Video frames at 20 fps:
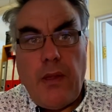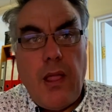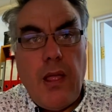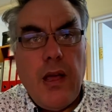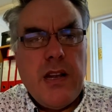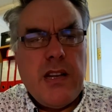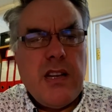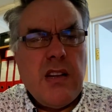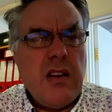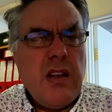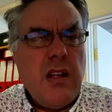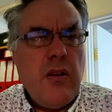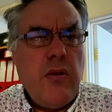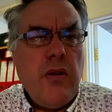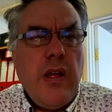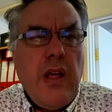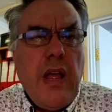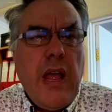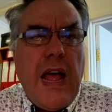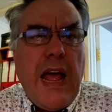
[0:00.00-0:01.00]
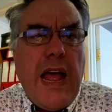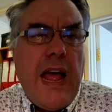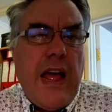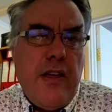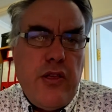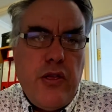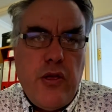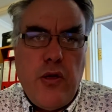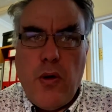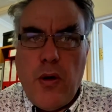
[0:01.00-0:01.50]
I don't know how
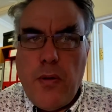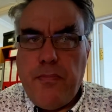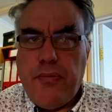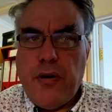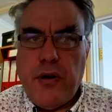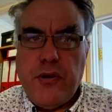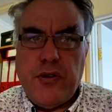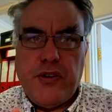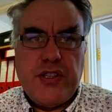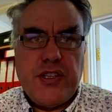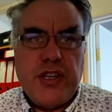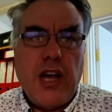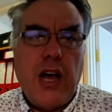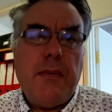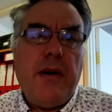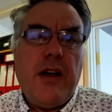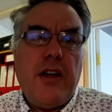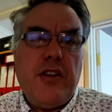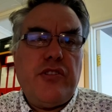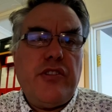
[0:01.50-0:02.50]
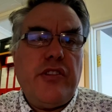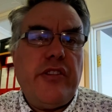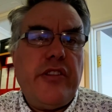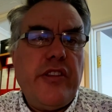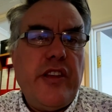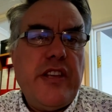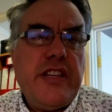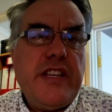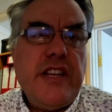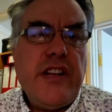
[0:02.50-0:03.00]
you approach Psalm
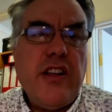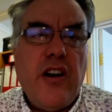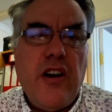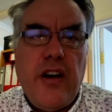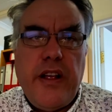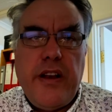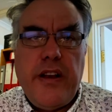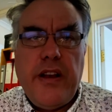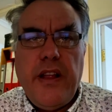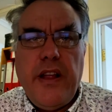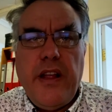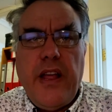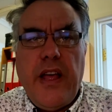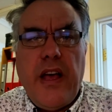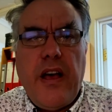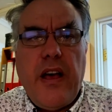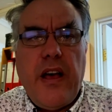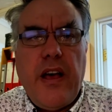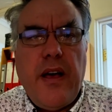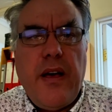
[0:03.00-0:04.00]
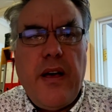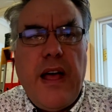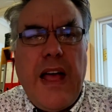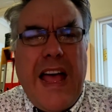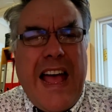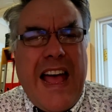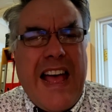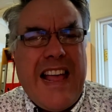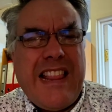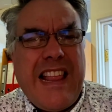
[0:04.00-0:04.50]
139
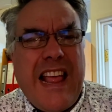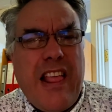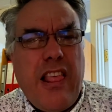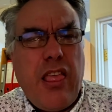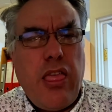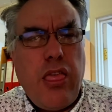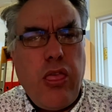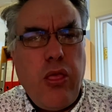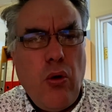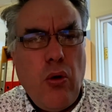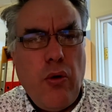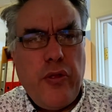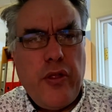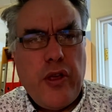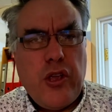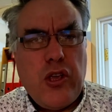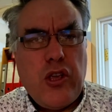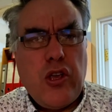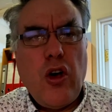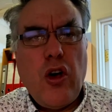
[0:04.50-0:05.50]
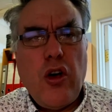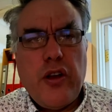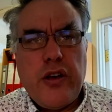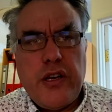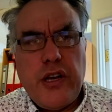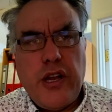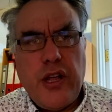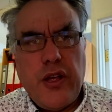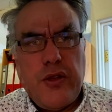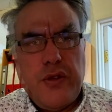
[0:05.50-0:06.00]
and that thought that God
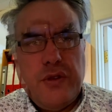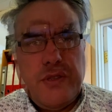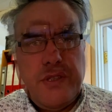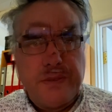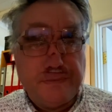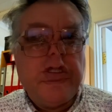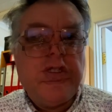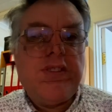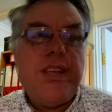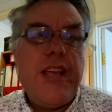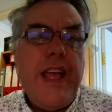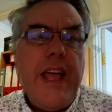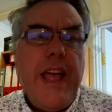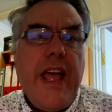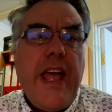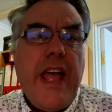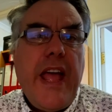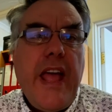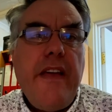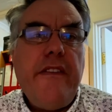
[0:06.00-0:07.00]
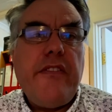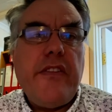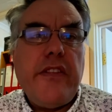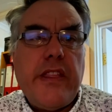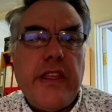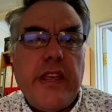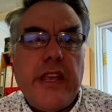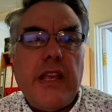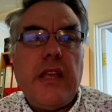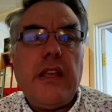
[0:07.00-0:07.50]
knows
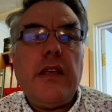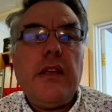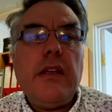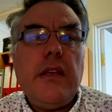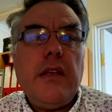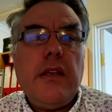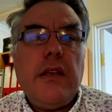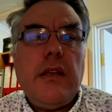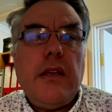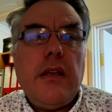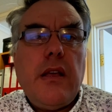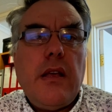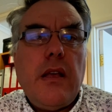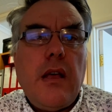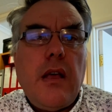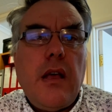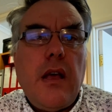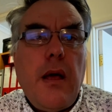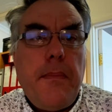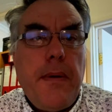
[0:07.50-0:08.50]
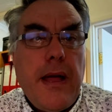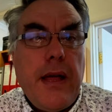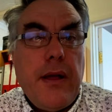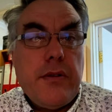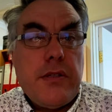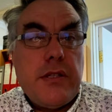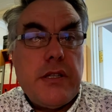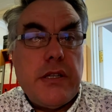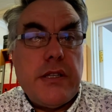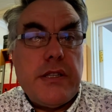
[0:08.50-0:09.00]
everything
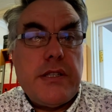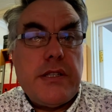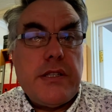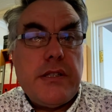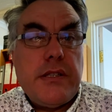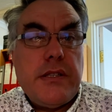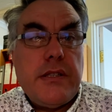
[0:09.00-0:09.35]
about us.